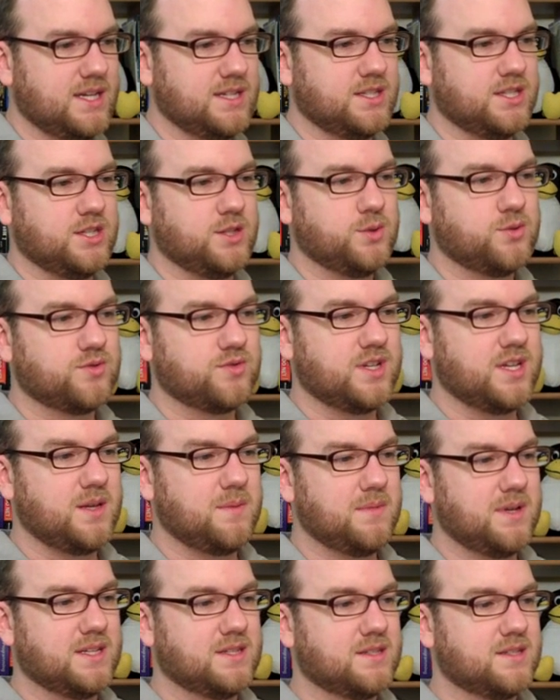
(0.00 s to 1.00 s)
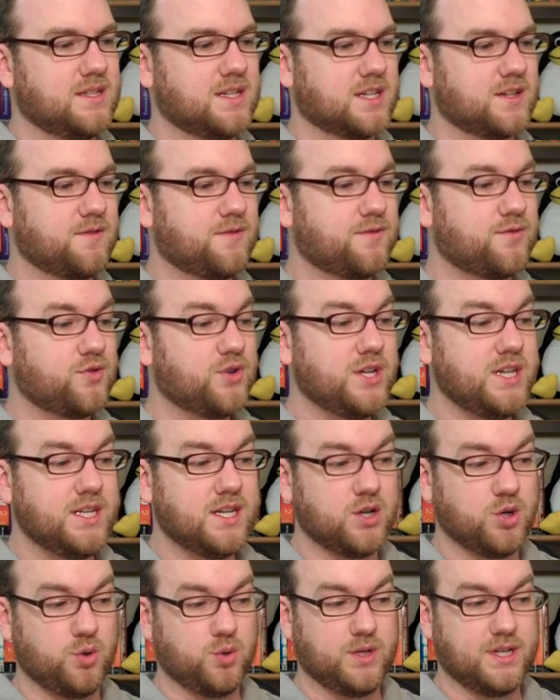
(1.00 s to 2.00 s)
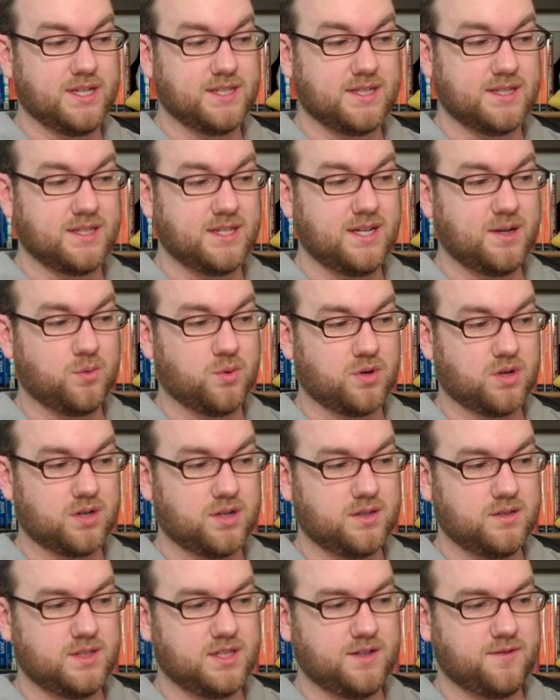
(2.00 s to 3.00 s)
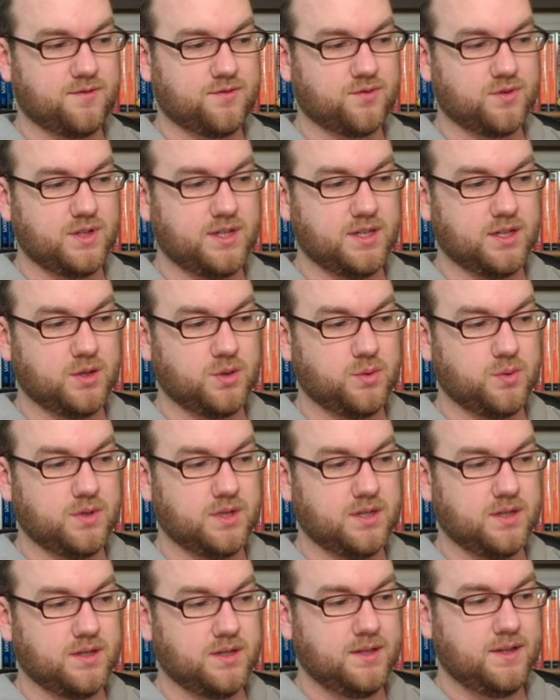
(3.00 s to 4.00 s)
as the username and select freenode as the network. See, freenode.